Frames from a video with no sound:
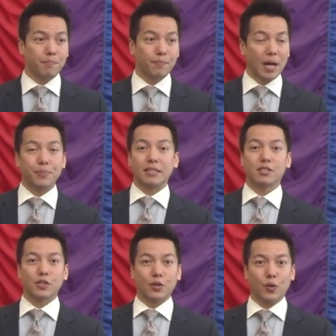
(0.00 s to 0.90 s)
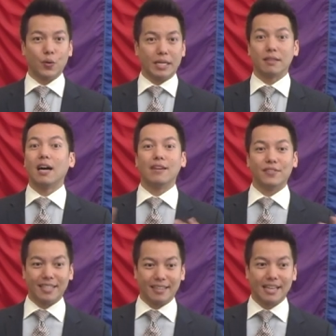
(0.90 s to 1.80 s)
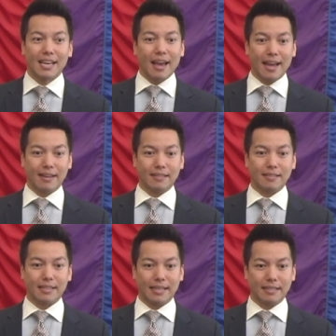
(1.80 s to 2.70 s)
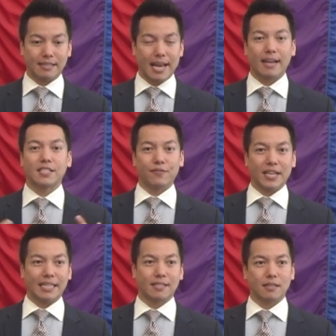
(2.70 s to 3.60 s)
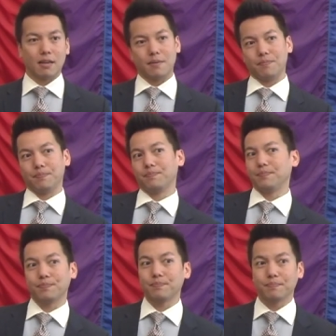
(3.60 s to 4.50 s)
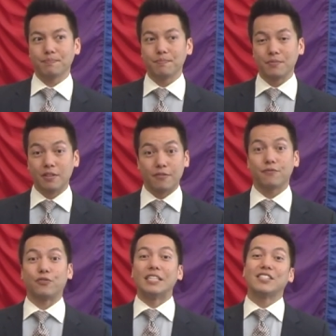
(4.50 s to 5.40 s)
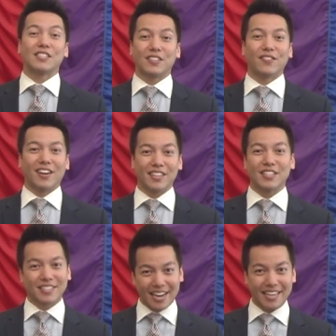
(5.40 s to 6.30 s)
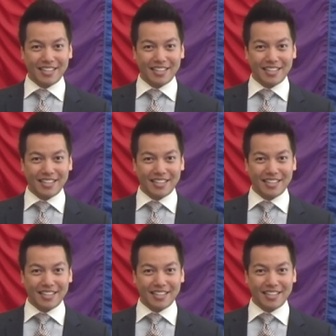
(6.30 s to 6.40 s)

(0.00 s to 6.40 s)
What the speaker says: helping to enliven and activate the fringes of our society,